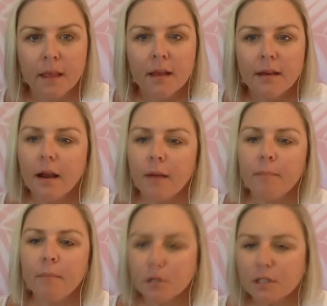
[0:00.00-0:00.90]
Now,
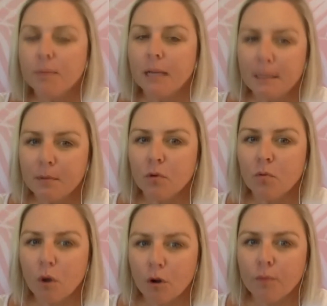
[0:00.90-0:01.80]
most people
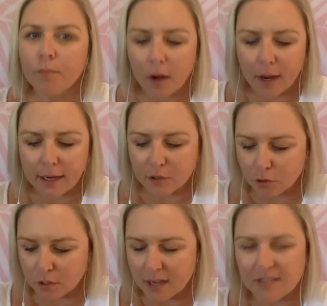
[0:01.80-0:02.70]
won't buy a
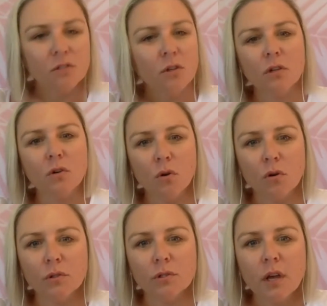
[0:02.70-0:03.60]
$2,000
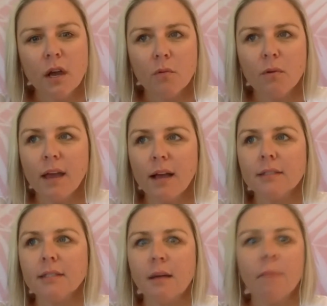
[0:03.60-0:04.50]
course without
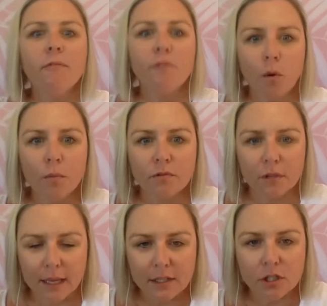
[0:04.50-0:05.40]
some form of
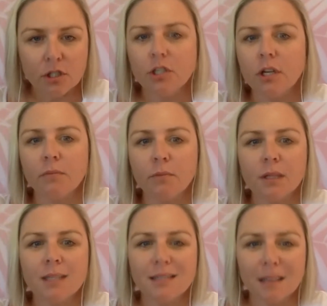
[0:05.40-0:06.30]
relationship with
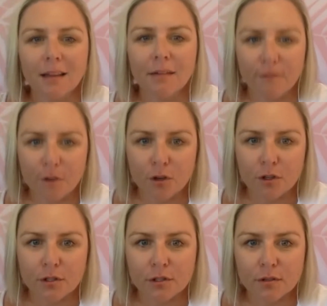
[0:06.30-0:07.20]
the seller
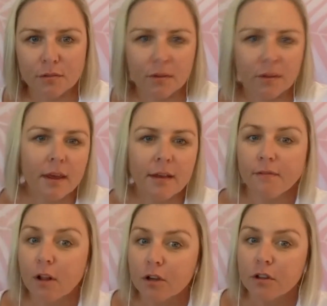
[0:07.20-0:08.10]
first, whether they
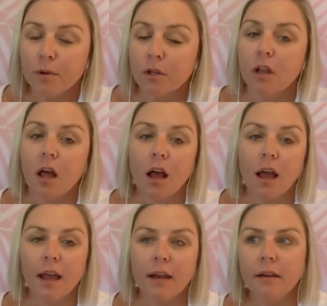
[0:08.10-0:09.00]
follow them
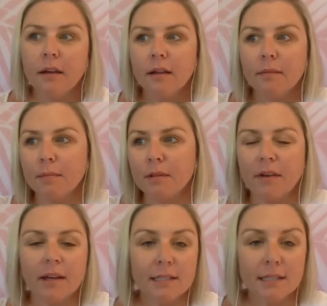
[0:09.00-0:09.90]
online, maybe they've
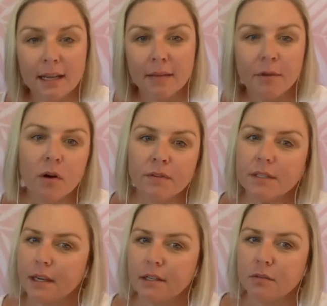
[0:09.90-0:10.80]
had a DM
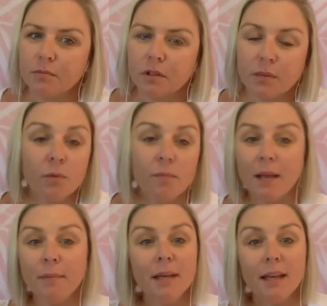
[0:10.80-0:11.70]
conversation with them, or
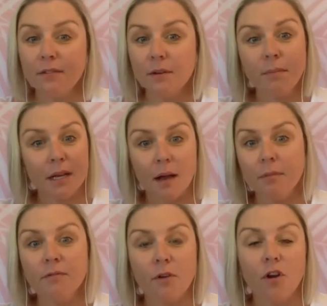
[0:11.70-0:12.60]
maybe even pick up
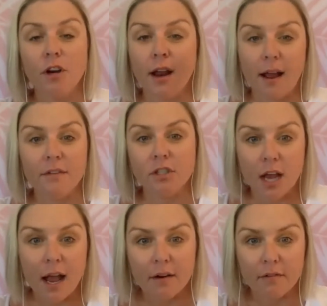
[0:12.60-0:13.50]
the phone and have a
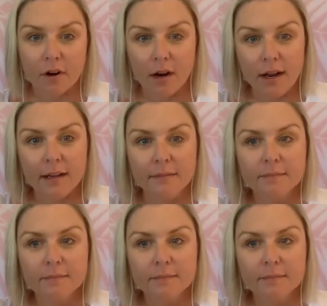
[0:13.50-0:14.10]
chat, right?